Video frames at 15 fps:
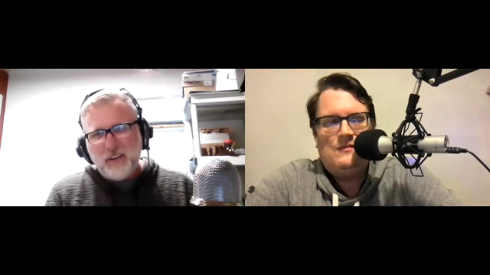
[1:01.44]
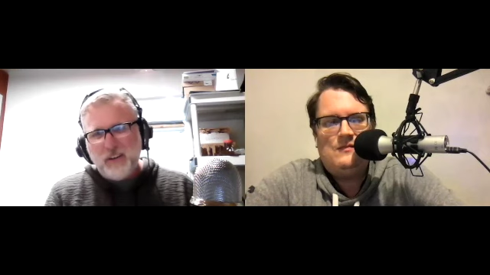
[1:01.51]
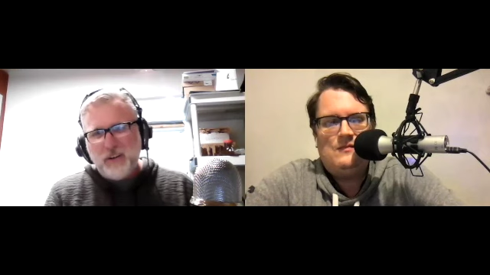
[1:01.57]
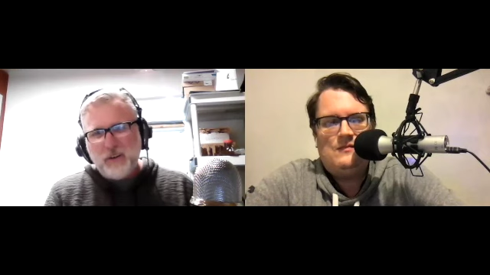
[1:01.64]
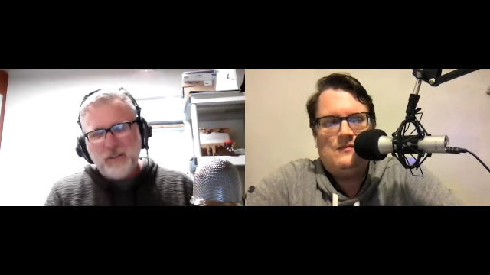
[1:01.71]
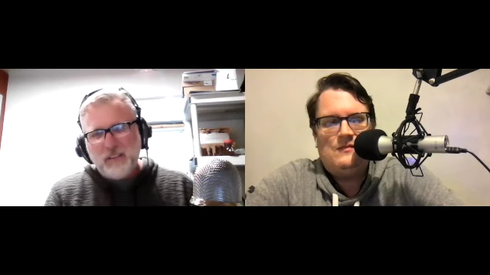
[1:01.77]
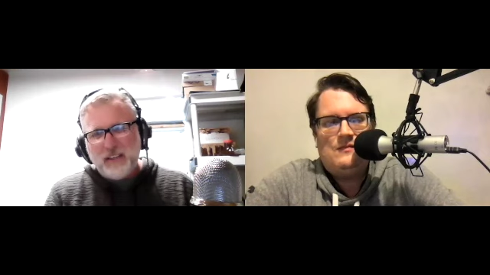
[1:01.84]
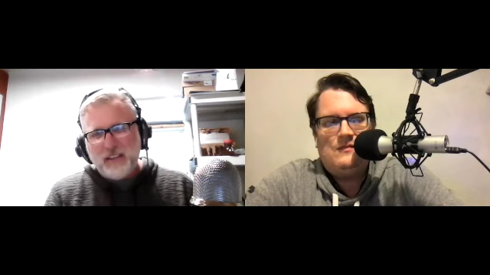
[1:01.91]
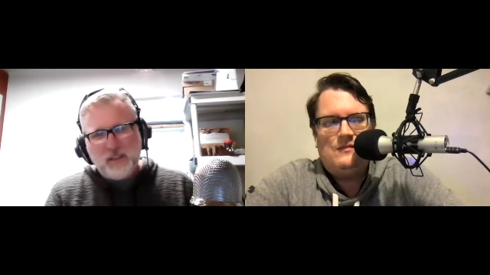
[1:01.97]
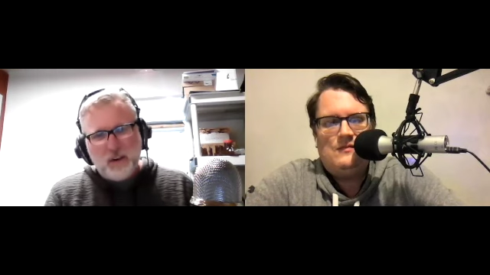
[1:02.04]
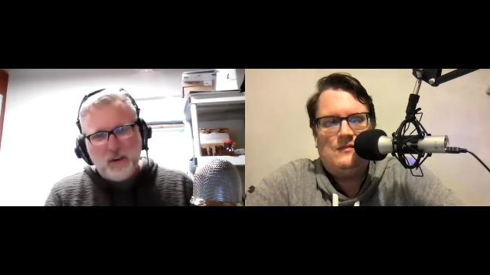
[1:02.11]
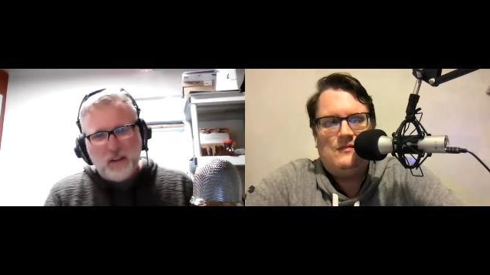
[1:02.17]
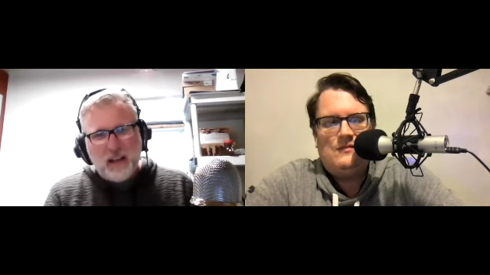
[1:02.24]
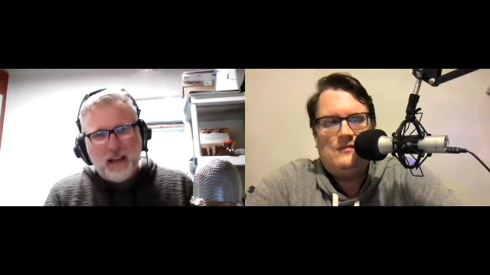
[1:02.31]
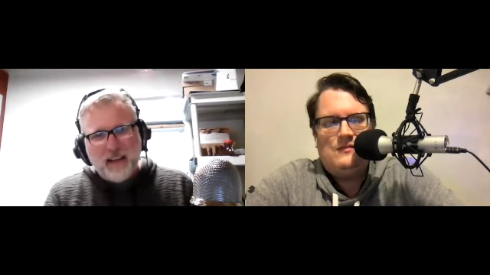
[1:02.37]
Speaker 1: those unless they're a
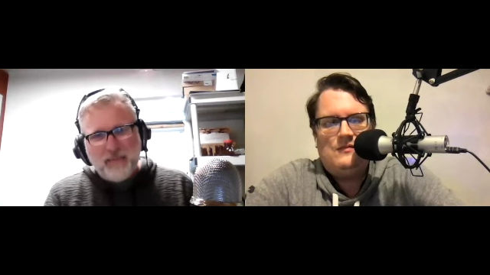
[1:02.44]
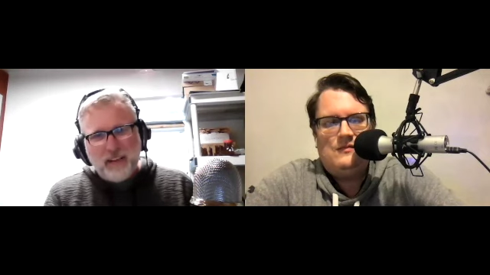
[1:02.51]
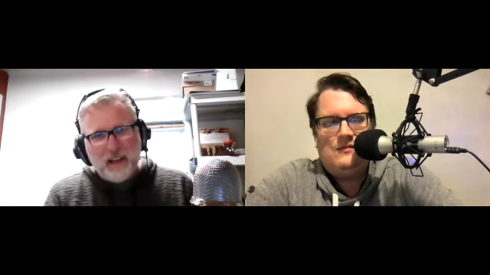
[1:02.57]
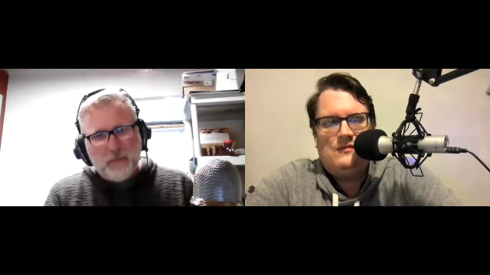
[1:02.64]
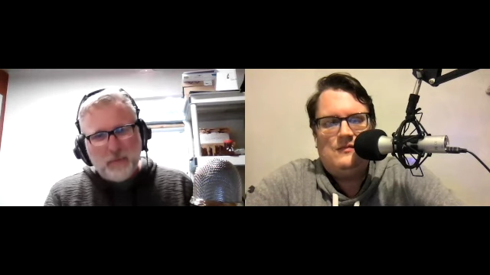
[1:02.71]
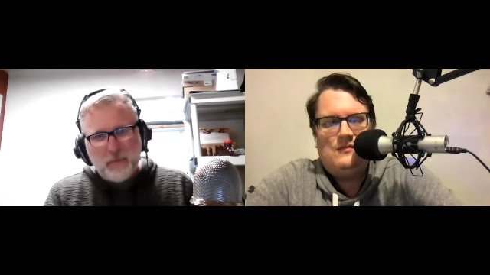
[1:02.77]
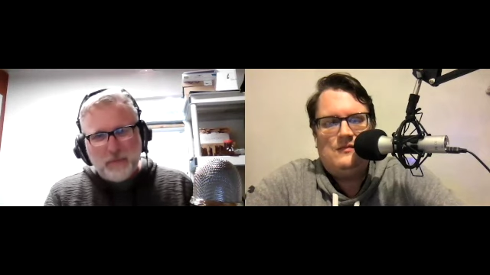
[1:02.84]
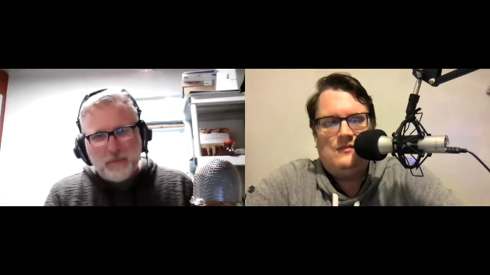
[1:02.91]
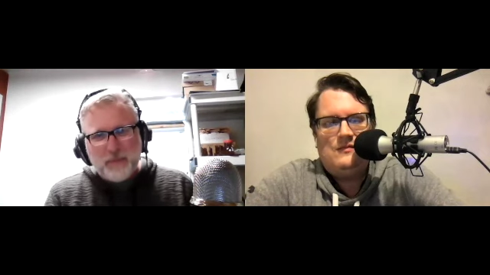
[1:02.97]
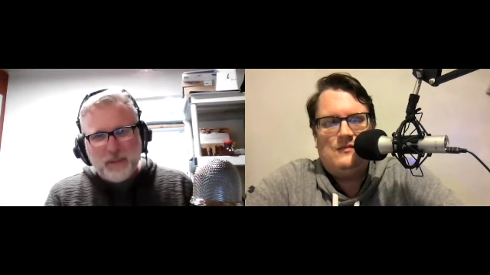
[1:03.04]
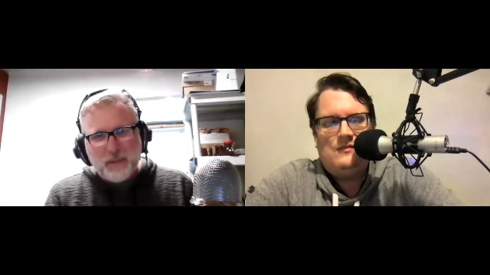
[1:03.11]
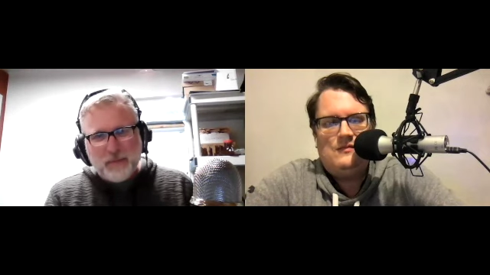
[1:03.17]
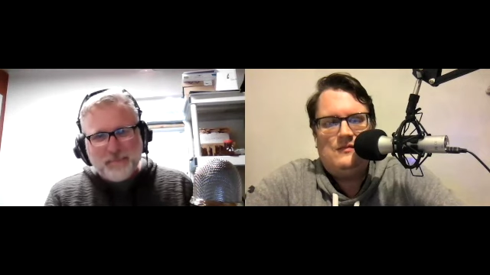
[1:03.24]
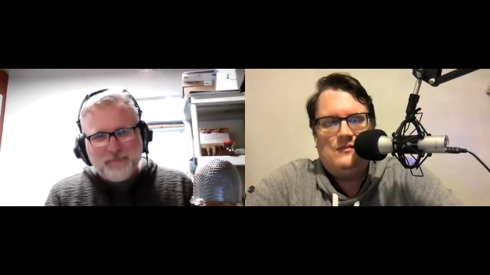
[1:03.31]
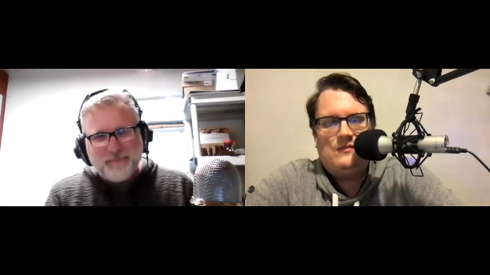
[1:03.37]
live album. So
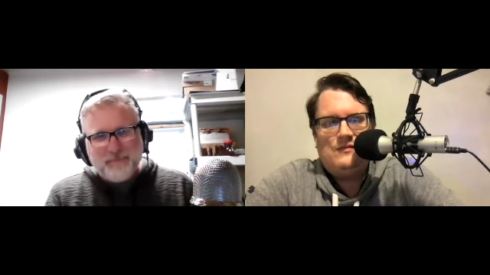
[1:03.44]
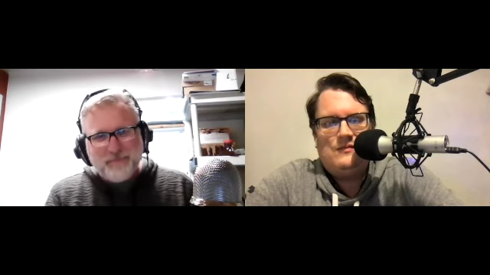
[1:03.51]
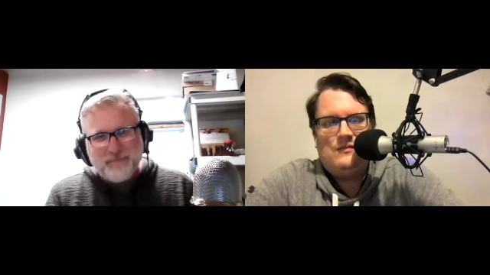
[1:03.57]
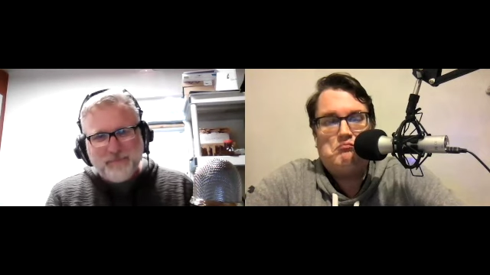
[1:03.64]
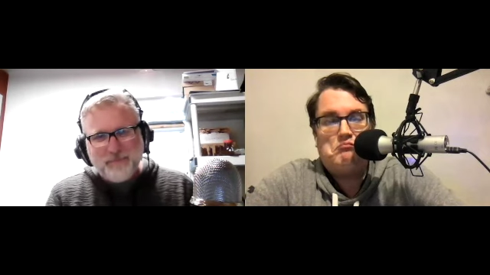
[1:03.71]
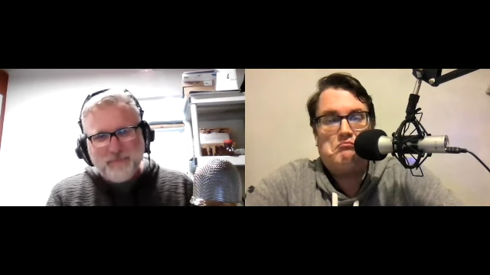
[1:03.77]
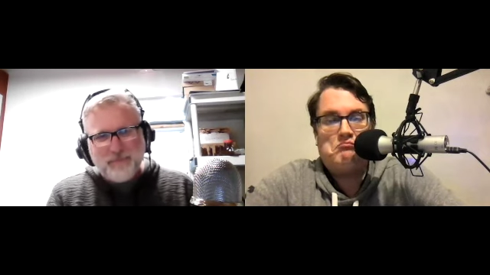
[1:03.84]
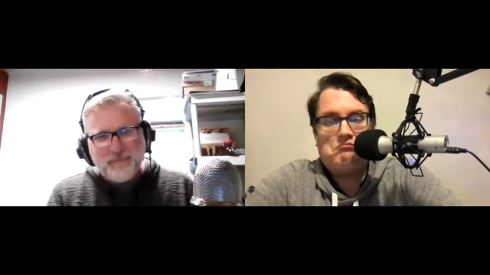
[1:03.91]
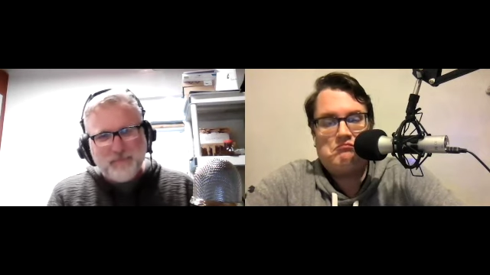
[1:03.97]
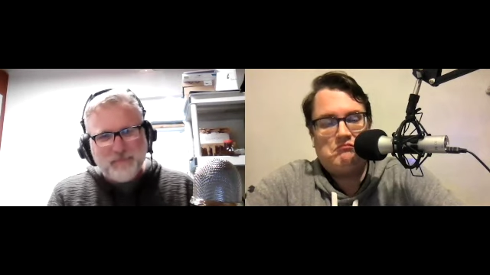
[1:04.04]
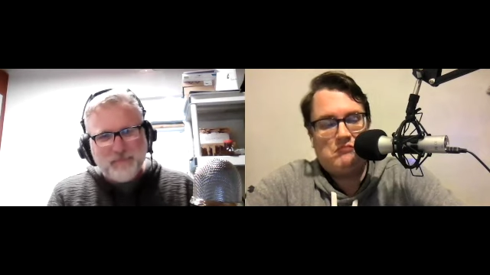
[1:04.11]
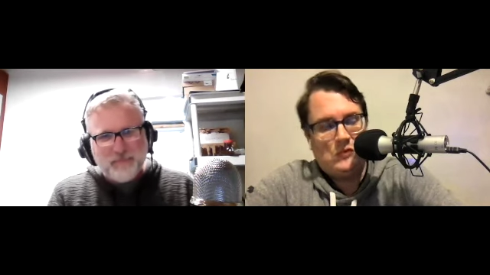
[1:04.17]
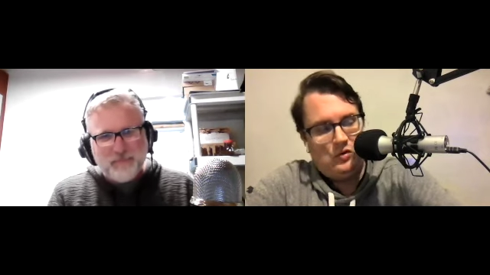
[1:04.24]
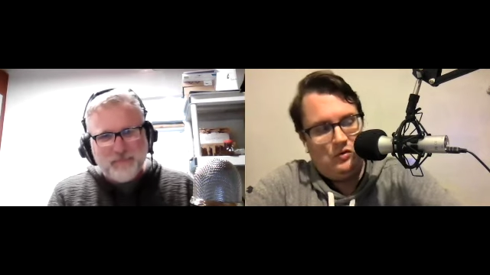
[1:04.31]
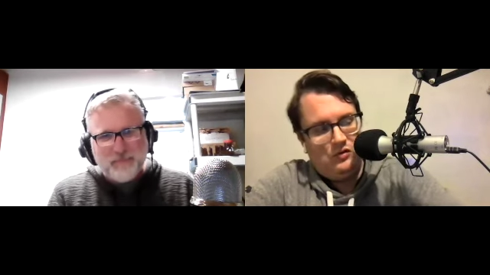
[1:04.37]

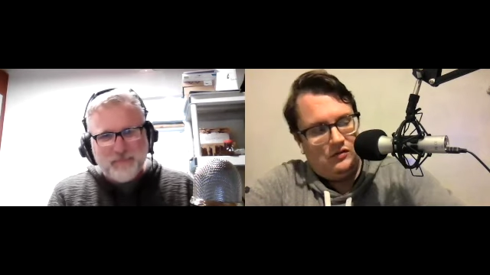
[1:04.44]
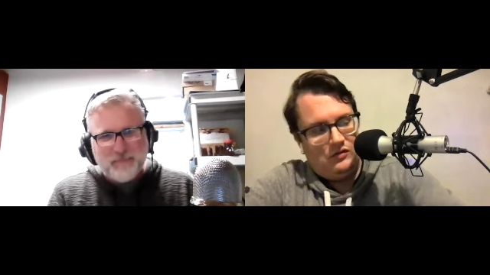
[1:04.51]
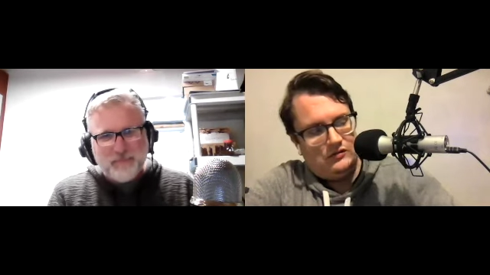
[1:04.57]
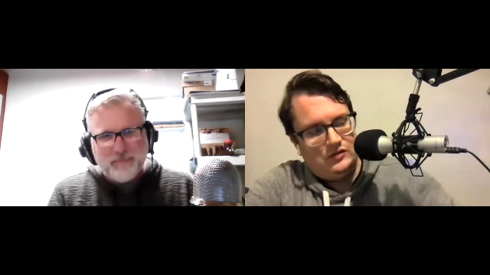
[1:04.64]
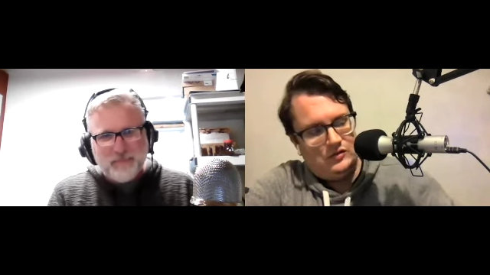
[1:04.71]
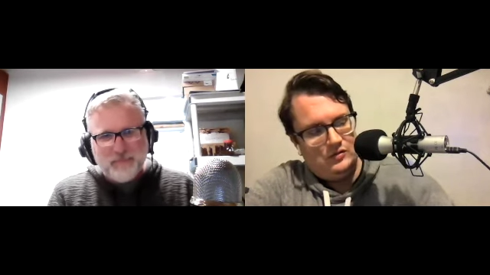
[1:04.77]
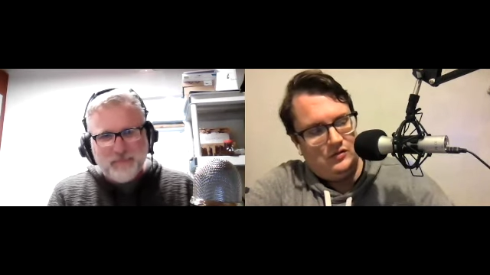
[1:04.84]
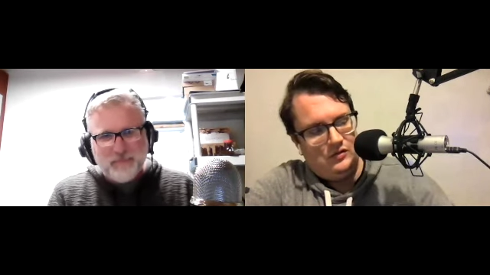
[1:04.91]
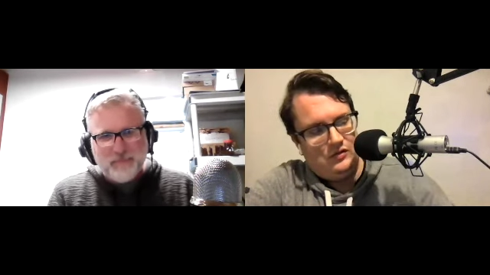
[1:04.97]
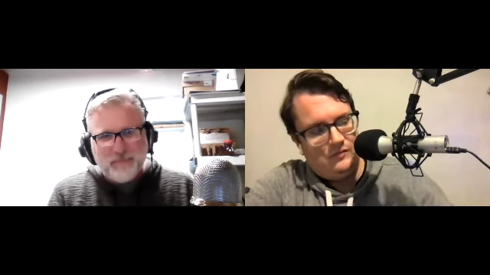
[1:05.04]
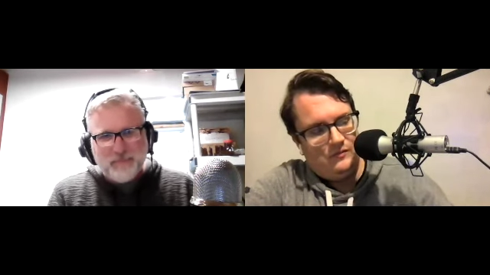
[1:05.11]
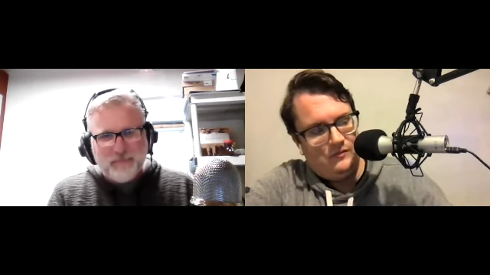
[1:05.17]
Speaker 2: cool.